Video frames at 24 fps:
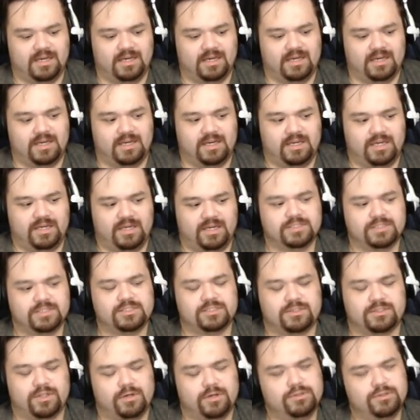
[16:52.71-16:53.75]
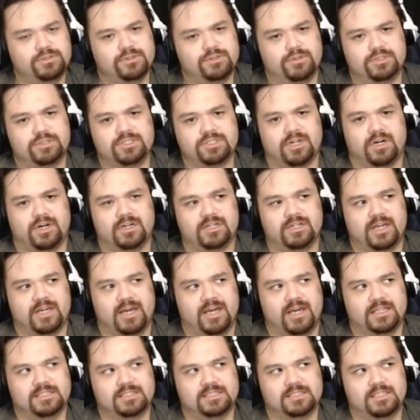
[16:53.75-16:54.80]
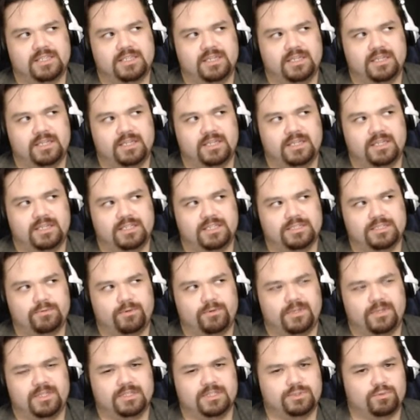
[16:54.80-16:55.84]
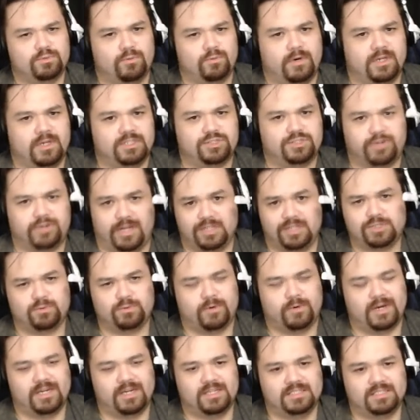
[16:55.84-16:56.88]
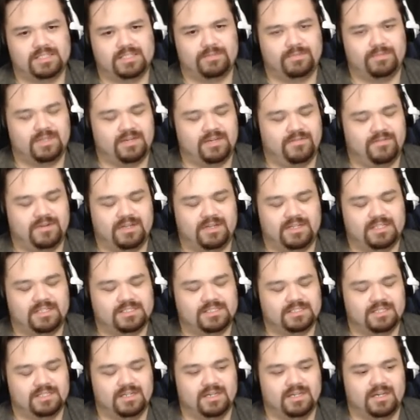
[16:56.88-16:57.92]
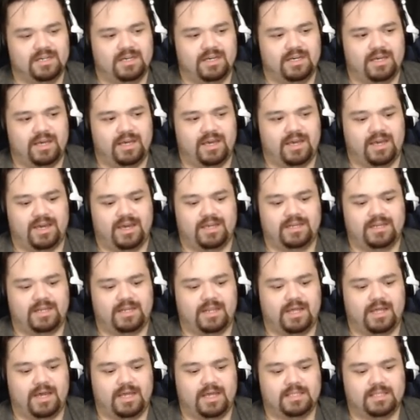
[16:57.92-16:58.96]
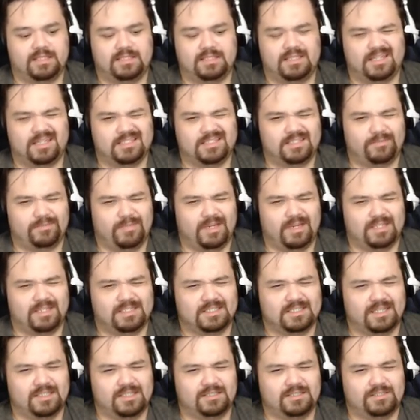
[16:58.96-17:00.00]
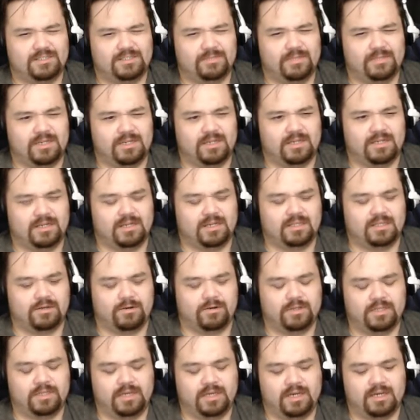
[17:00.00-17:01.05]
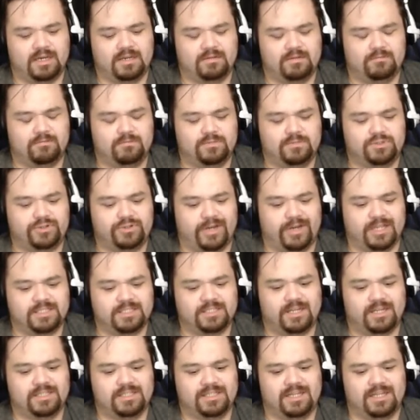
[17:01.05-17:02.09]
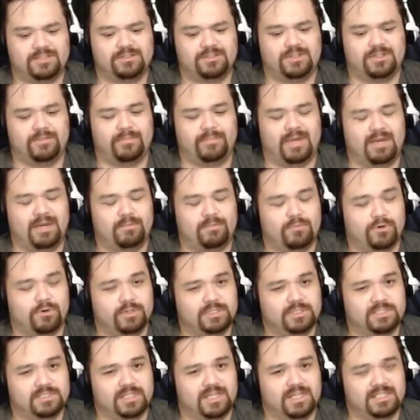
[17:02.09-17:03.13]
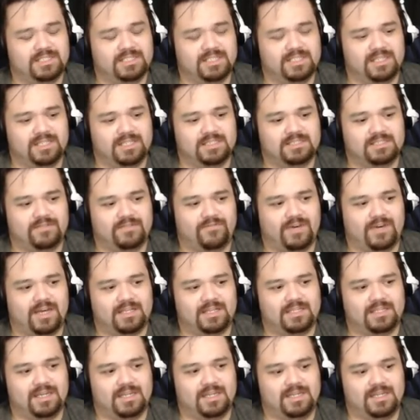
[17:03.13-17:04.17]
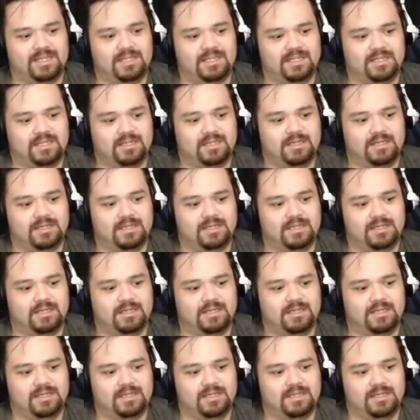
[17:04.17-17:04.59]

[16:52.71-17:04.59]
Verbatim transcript: he is as close to his heart as he is with his strange ways, I believe it is, and that doesn't make sense to me. The only thing I could translate that to to make more sense is the fact that he